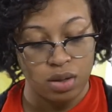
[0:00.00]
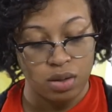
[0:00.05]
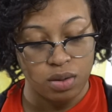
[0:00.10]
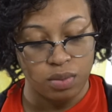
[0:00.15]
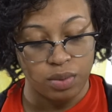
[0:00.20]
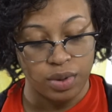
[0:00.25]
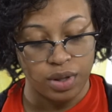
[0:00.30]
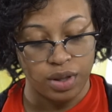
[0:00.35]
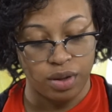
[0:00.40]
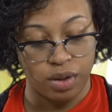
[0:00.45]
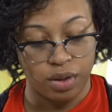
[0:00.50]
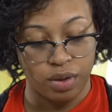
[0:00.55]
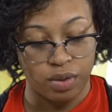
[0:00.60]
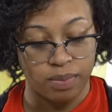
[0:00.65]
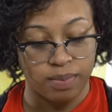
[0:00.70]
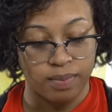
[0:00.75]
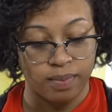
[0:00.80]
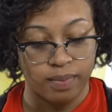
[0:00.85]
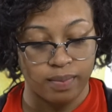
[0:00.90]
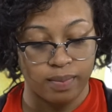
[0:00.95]
with
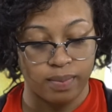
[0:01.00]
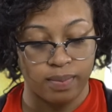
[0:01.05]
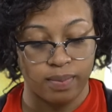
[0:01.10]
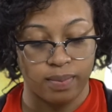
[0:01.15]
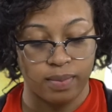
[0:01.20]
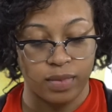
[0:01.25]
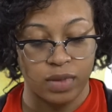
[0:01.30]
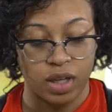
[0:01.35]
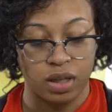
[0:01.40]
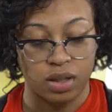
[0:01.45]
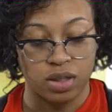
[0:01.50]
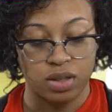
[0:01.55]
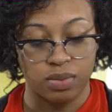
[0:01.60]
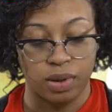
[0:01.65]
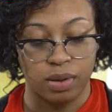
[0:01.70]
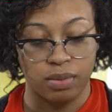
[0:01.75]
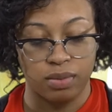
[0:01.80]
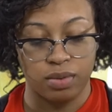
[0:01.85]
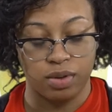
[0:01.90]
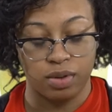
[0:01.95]
you. I should
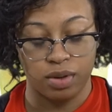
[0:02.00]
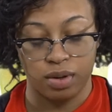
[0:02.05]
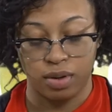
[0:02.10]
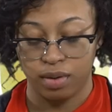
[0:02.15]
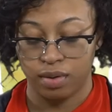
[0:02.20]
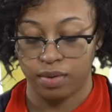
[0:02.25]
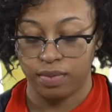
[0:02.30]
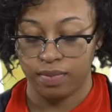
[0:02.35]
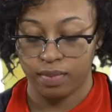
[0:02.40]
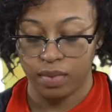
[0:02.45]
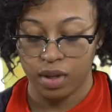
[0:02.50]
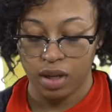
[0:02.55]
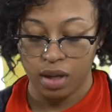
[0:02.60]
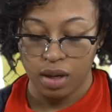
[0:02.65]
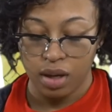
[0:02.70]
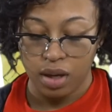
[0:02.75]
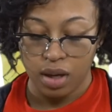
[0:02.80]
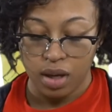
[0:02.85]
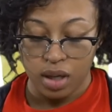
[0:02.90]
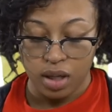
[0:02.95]
probably do
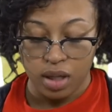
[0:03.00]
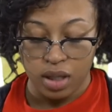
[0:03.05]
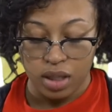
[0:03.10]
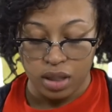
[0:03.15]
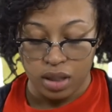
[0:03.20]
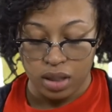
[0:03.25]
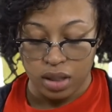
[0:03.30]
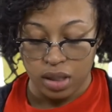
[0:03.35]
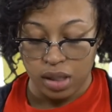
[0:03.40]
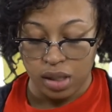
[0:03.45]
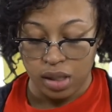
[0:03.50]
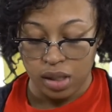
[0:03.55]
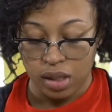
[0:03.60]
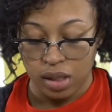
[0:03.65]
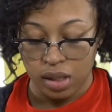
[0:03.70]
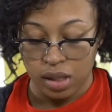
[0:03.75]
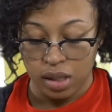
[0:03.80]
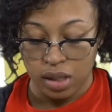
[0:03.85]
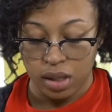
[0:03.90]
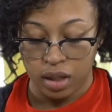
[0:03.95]
that
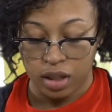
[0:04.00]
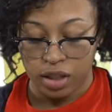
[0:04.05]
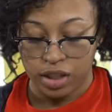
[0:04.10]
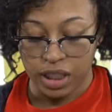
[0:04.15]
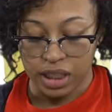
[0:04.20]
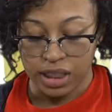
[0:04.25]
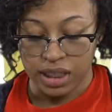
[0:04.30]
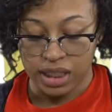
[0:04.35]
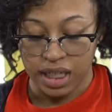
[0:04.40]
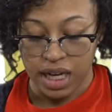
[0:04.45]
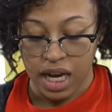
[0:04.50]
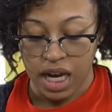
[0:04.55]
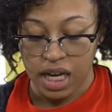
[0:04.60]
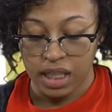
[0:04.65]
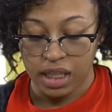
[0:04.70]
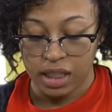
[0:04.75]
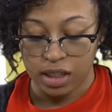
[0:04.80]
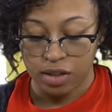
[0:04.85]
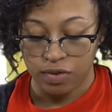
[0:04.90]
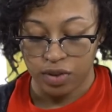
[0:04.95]
again. Jessie
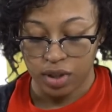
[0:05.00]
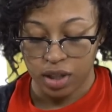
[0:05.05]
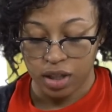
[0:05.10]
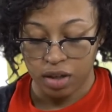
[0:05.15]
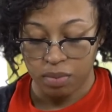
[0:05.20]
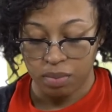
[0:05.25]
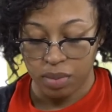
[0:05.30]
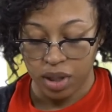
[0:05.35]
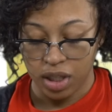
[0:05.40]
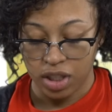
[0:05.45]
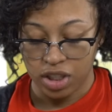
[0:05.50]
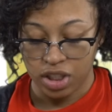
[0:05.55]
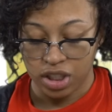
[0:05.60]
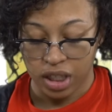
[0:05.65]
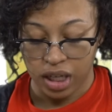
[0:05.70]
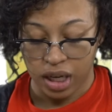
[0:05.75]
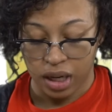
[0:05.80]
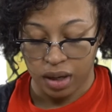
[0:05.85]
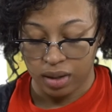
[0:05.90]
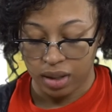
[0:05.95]
hated this feeling of being
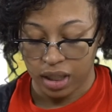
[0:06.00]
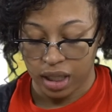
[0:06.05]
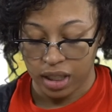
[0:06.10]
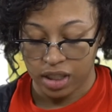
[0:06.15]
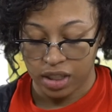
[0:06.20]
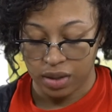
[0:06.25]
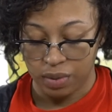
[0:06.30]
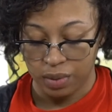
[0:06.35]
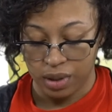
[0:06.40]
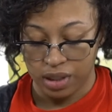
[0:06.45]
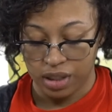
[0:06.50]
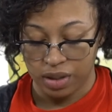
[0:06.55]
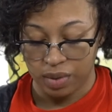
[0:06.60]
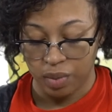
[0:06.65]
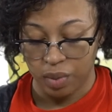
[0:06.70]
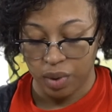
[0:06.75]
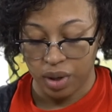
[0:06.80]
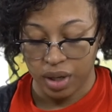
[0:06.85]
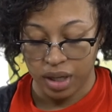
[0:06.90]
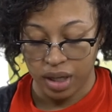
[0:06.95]
shut out, like she wasn't
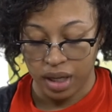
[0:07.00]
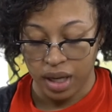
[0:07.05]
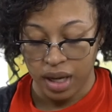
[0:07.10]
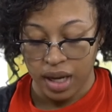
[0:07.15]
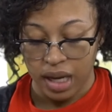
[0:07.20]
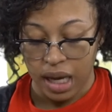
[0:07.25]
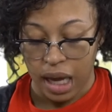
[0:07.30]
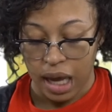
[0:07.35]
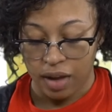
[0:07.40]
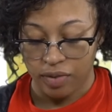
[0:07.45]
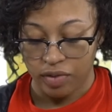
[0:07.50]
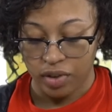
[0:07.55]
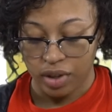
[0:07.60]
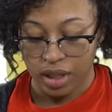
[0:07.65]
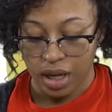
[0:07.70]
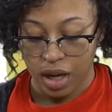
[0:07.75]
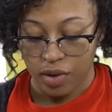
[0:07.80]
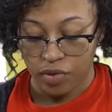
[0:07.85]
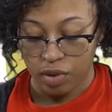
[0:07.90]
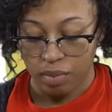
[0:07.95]
wanted.
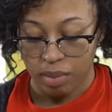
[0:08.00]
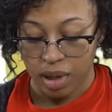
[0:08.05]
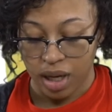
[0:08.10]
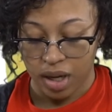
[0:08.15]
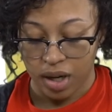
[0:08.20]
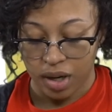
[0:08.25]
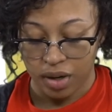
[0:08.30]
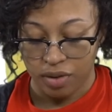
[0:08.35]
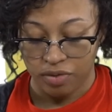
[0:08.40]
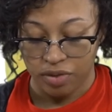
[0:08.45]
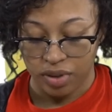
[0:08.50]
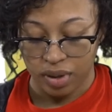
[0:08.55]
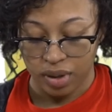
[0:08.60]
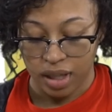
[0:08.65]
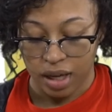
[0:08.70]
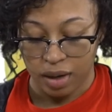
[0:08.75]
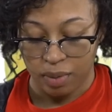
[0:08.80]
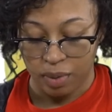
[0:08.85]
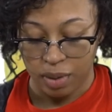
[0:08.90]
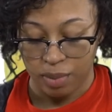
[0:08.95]
Evan never made her feel
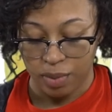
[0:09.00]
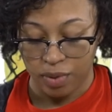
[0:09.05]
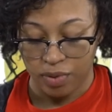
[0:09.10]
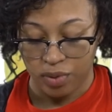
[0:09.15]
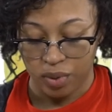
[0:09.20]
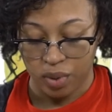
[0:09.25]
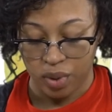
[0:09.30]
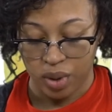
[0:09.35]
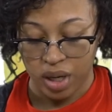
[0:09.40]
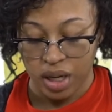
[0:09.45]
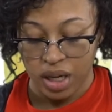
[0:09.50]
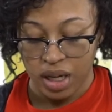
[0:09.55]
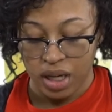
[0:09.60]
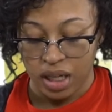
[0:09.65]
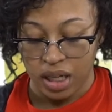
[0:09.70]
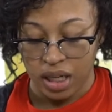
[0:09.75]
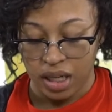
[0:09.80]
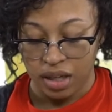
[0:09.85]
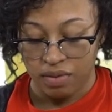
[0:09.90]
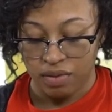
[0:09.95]
that way before,
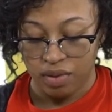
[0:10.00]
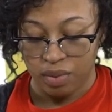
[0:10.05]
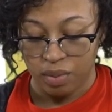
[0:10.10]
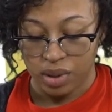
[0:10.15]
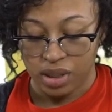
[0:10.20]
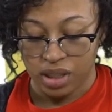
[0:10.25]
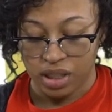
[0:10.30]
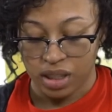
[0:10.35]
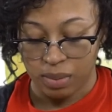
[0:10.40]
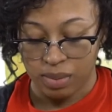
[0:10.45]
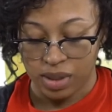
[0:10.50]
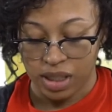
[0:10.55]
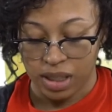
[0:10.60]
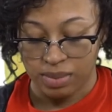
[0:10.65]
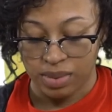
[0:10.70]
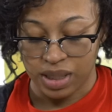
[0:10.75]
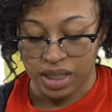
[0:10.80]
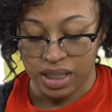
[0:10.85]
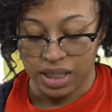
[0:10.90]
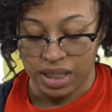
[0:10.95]
even when
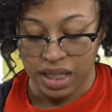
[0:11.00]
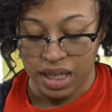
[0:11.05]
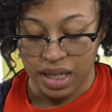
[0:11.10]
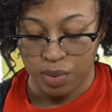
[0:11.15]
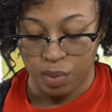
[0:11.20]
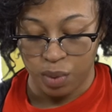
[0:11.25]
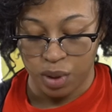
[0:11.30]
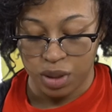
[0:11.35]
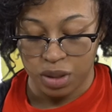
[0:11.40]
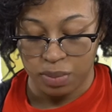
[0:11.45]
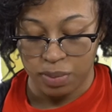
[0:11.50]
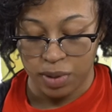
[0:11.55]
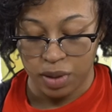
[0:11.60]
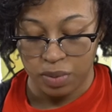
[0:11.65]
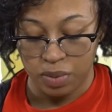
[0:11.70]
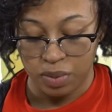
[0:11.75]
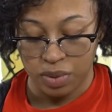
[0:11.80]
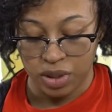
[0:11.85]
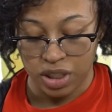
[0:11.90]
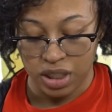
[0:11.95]
sometimes he did want to be
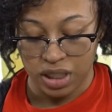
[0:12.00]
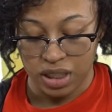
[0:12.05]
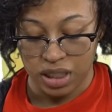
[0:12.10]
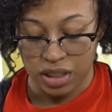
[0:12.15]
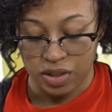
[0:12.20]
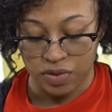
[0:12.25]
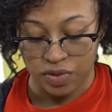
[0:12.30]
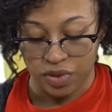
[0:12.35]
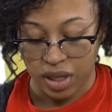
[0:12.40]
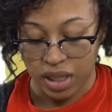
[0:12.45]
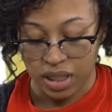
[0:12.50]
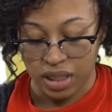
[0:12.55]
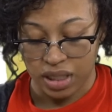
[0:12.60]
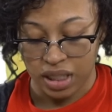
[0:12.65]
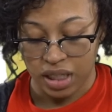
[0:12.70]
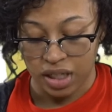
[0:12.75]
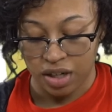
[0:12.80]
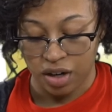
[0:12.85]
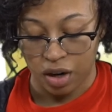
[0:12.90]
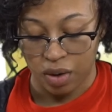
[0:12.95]
with just his friends.
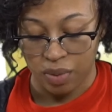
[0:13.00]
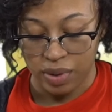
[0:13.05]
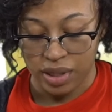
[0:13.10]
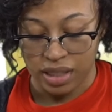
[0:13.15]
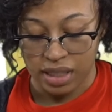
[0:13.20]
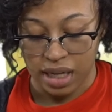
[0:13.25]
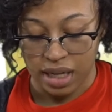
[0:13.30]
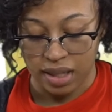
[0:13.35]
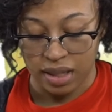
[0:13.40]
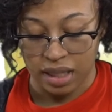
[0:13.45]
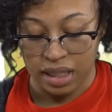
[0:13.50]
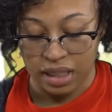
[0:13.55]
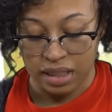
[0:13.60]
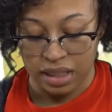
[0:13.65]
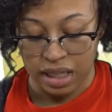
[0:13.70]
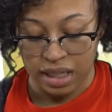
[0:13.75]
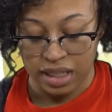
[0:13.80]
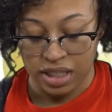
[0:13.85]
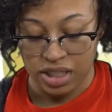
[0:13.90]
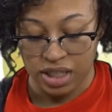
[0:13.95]
He'd always say things
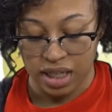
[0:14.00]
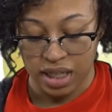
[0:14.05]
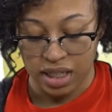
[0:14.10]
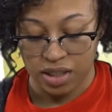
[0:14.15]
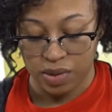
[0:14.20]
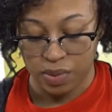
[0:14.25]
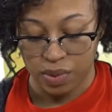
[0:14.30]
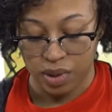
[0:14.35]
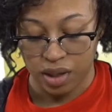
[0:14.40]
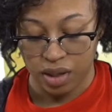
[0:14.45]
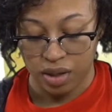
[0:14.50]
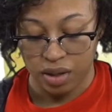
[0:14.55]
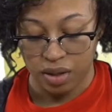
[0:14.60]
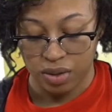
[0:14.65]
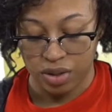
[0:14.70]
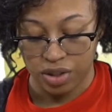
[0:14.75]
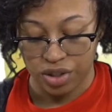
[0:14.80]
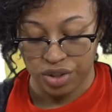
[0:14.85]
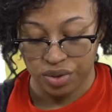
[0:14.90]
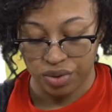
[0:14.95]
like, Jess, we're going to
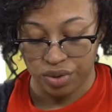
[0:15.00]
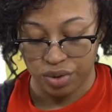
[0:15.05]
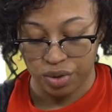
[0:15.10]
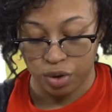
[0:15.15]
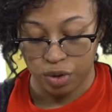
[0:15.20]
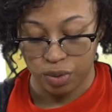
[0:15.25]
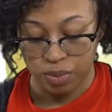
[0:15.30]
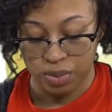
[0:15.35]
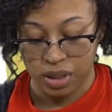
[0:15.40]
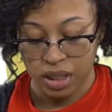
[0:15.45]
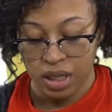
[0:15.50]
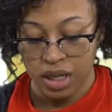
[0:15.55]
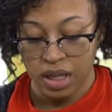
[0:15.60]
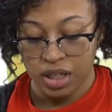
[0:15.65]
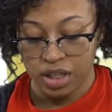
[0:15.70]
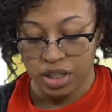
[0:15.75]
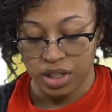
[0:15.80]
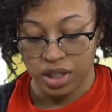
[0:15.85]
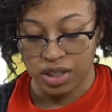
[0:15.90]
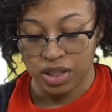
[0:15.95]
go shoot hoops, just